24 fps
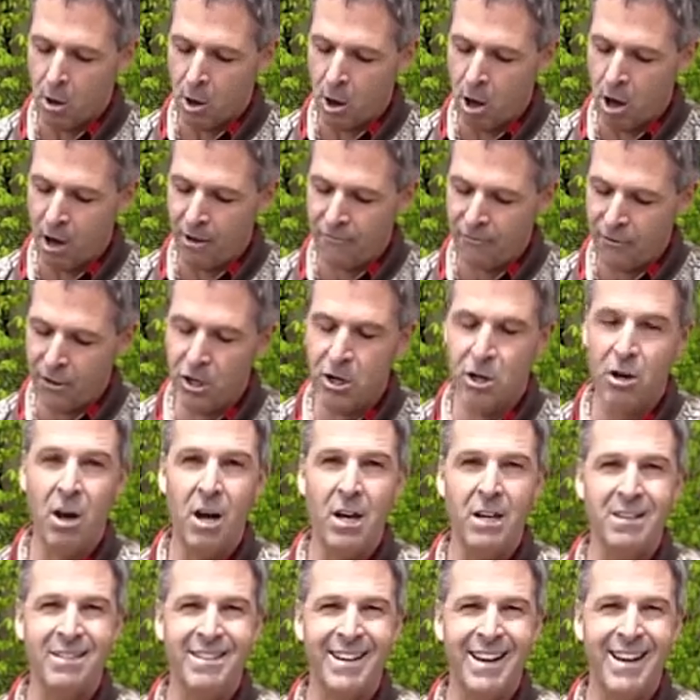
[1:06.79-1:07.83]
off of the
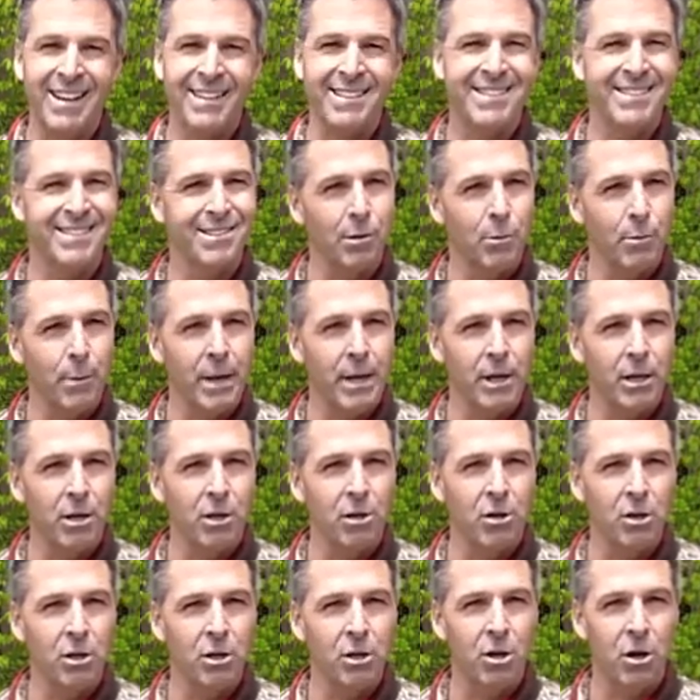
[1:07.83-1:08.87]
contact, still making
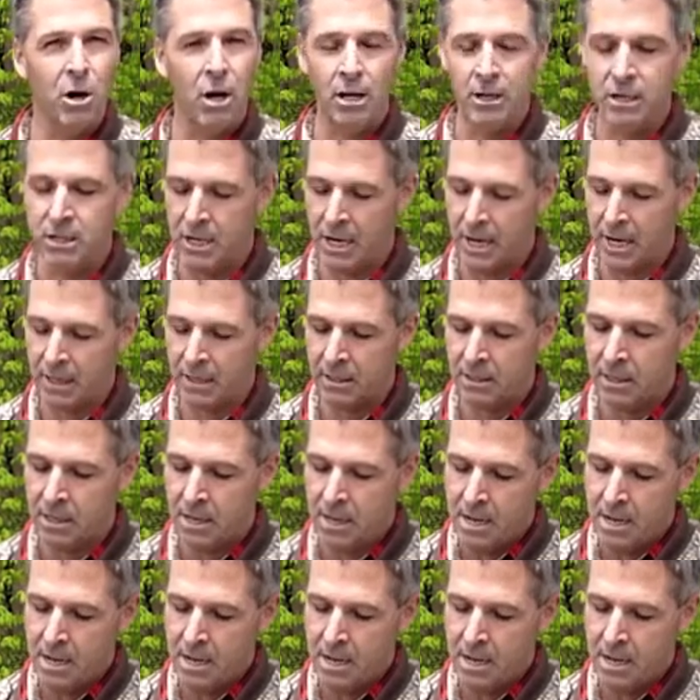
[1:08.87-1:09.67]
good contact,